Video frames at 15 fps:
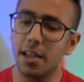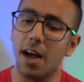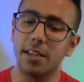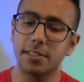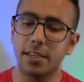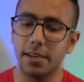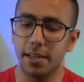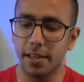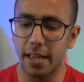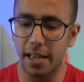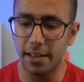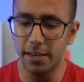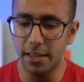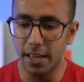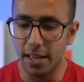ask it
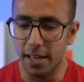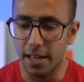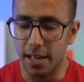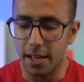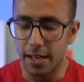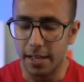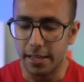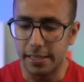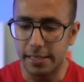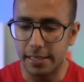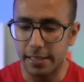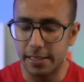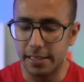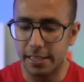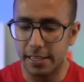again.
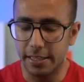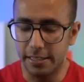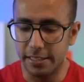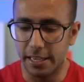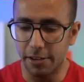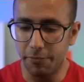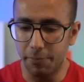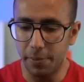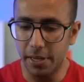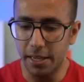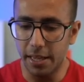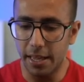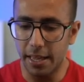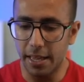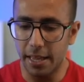Give
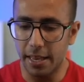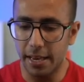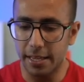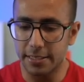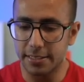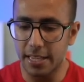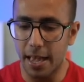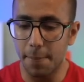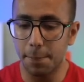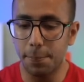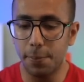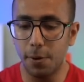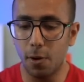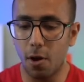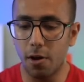me an
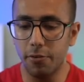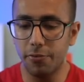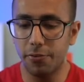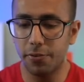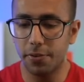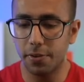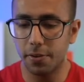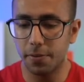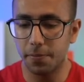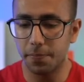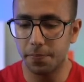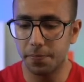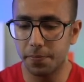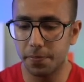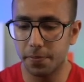example of
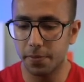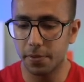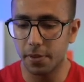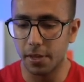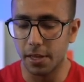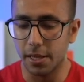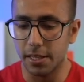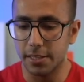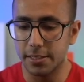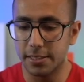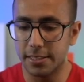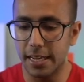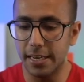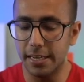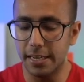
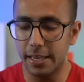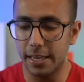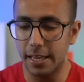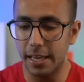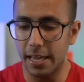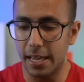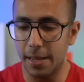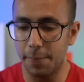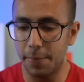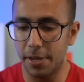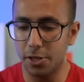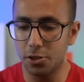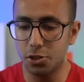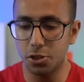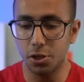set
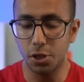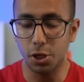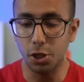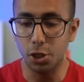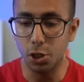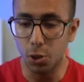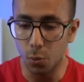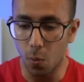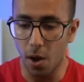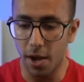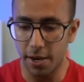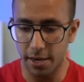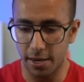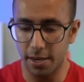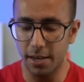image
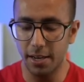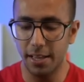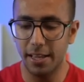URL